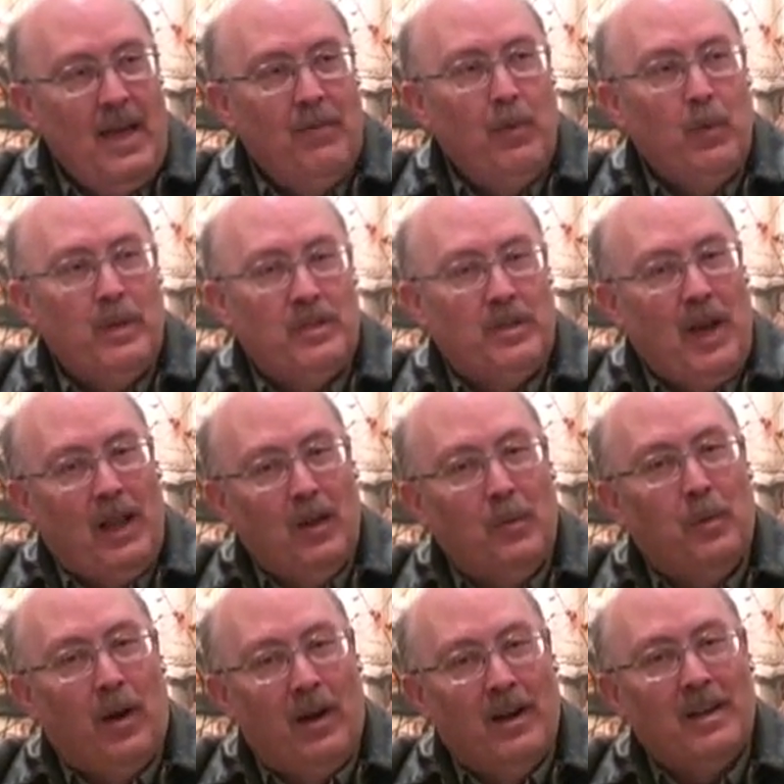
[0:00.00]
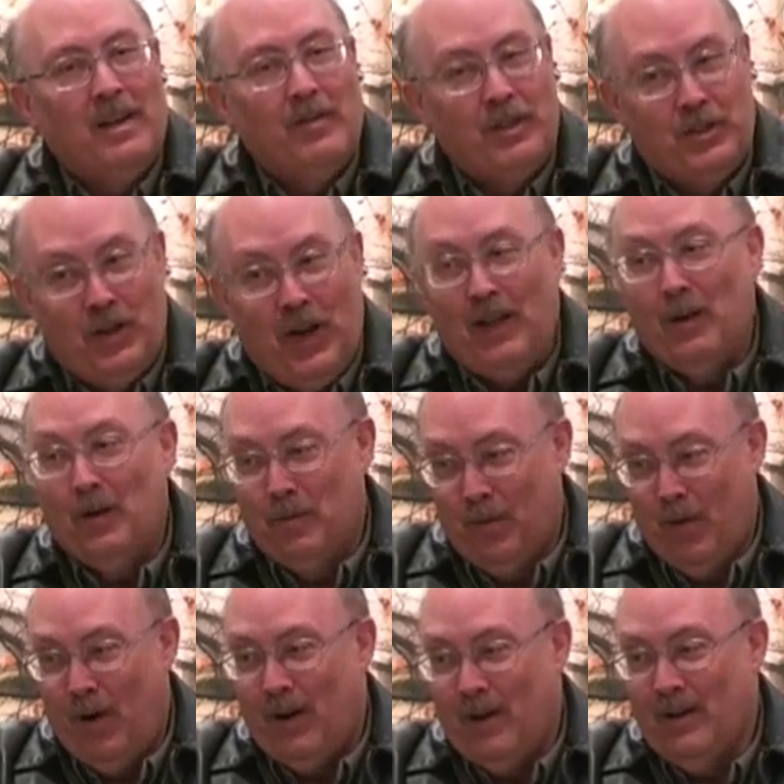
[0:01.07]
If it were the shallow product of a shallow
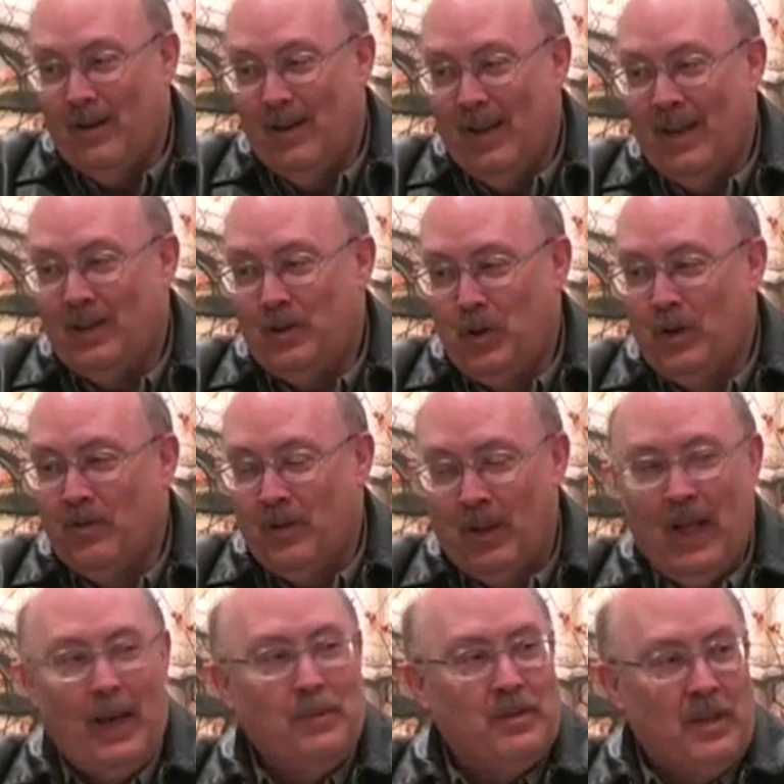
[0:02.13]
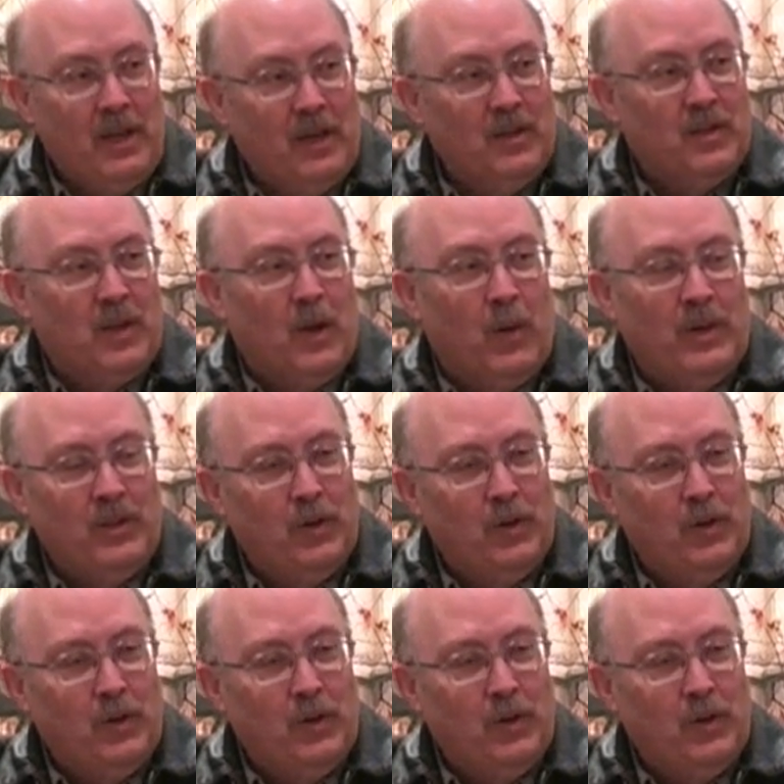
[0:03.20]
fraud, it should have collapsed years ago.